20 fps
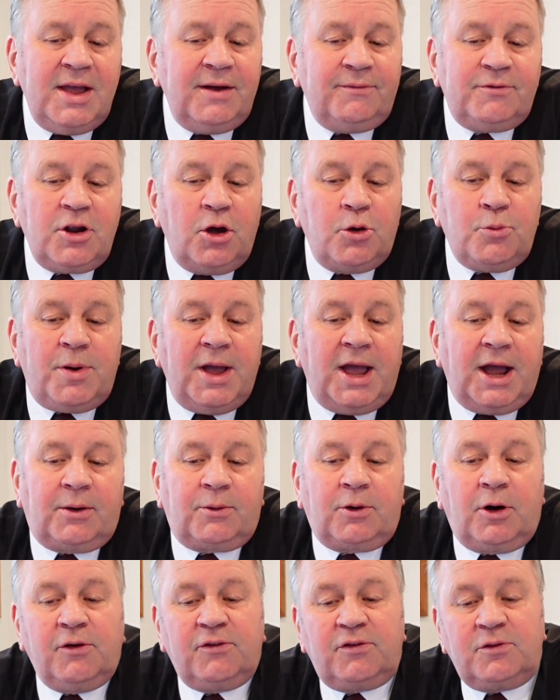have no
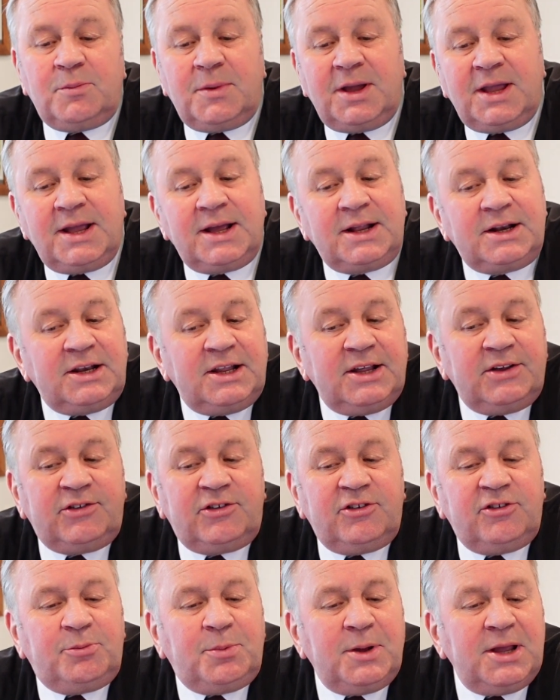power over me unless
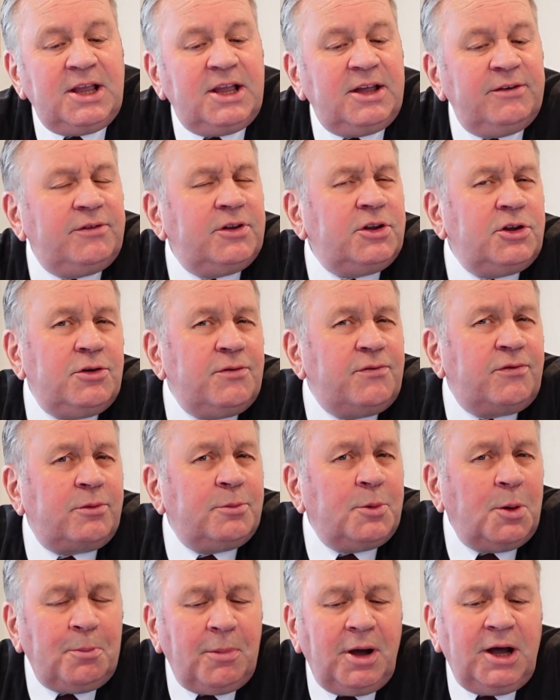it's been given you
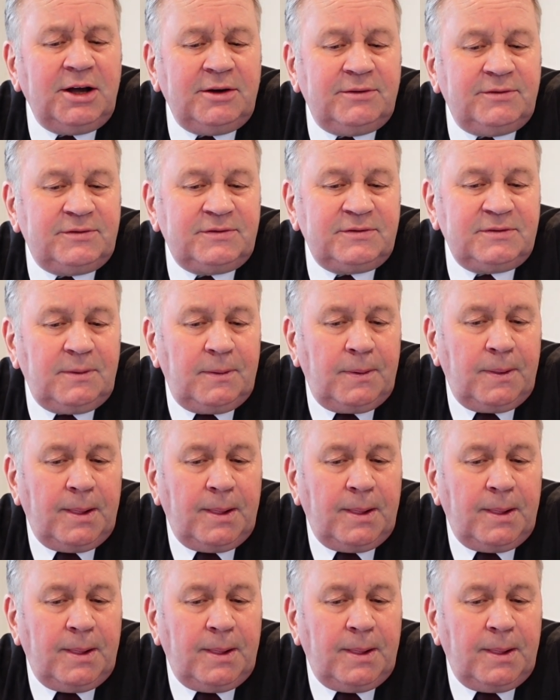from above.